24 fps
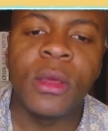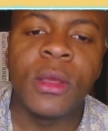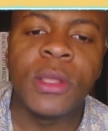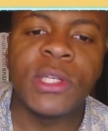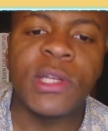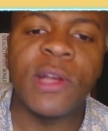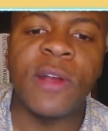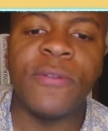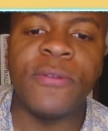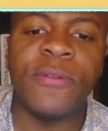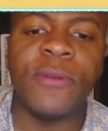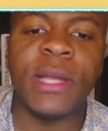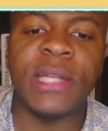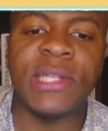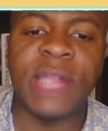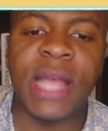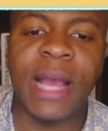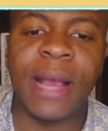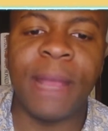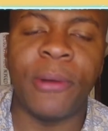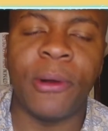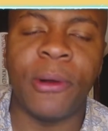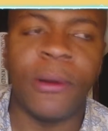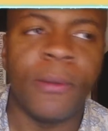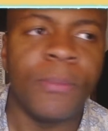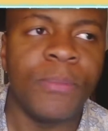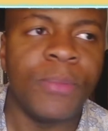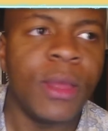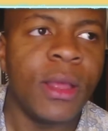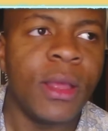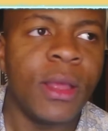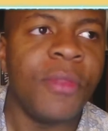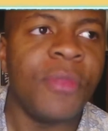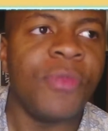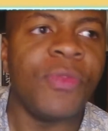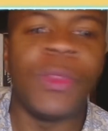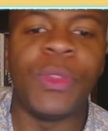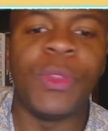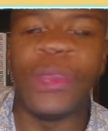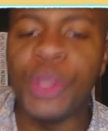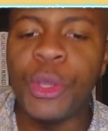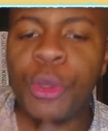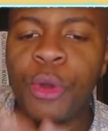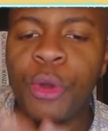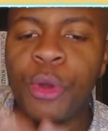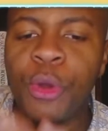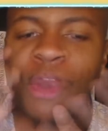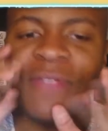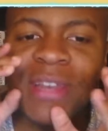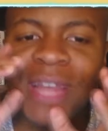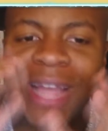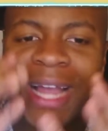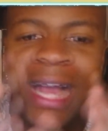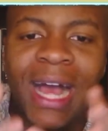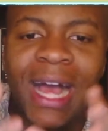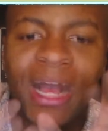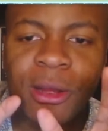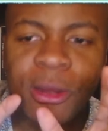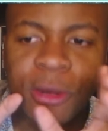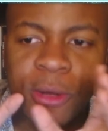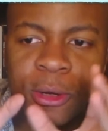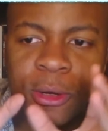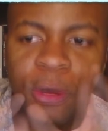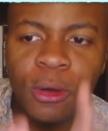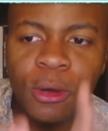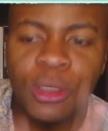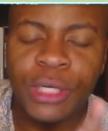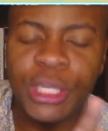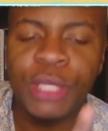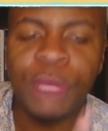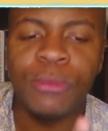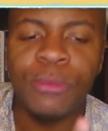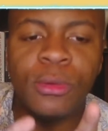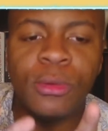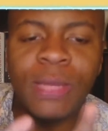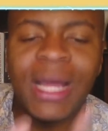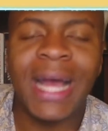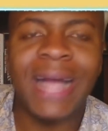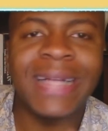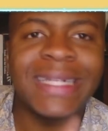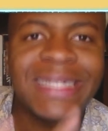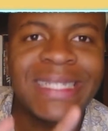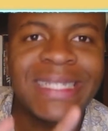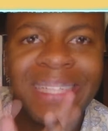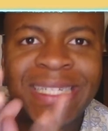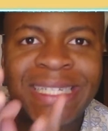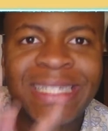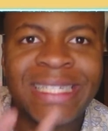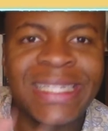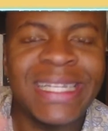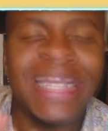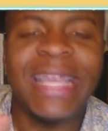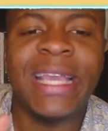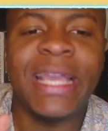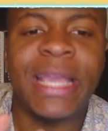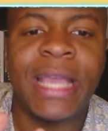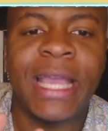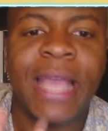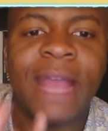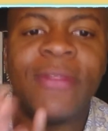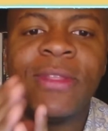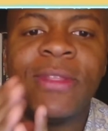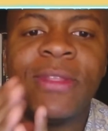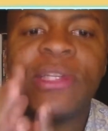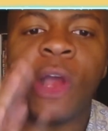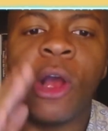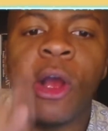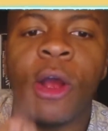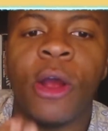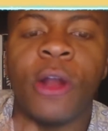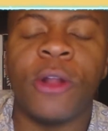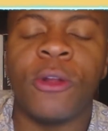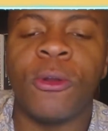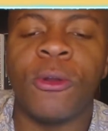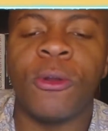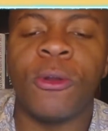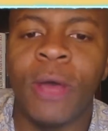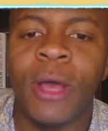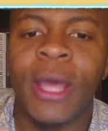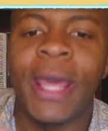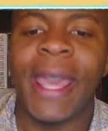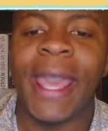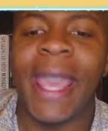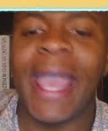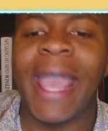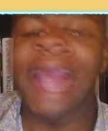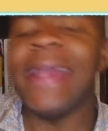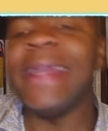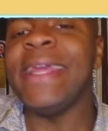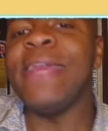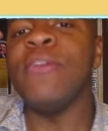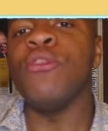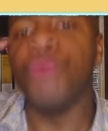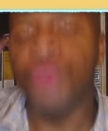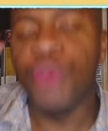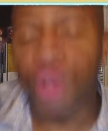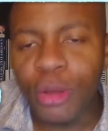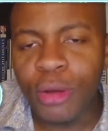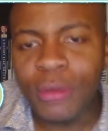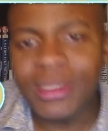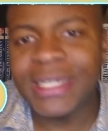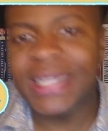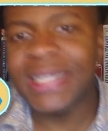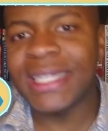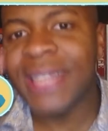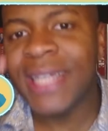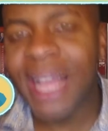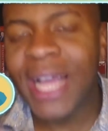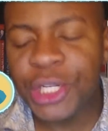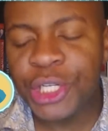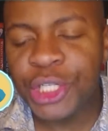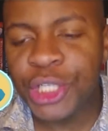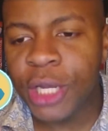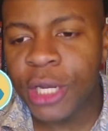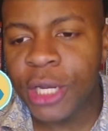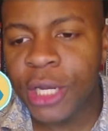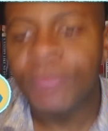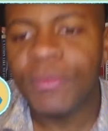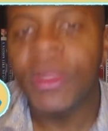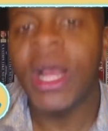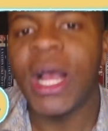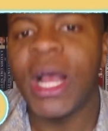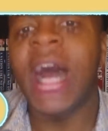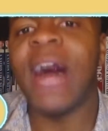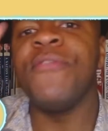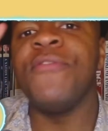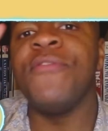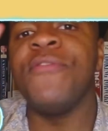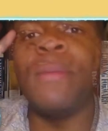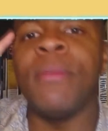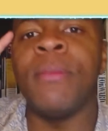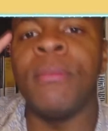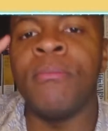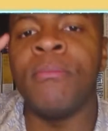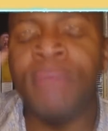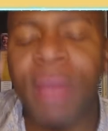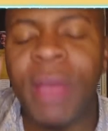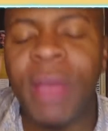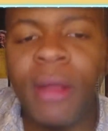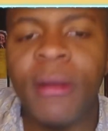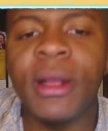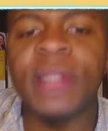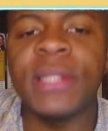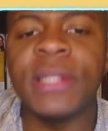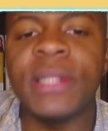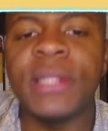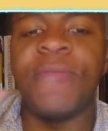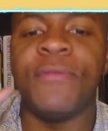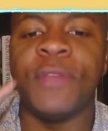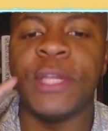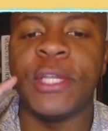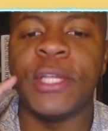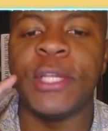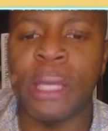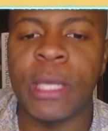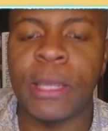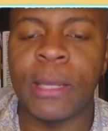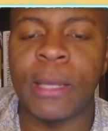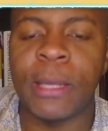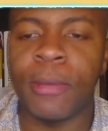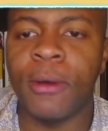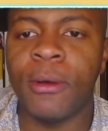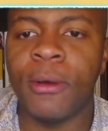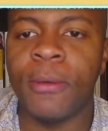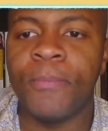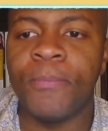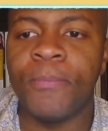So, for example, you have not heard, you will not see in this article any real discussion of the merits of these people.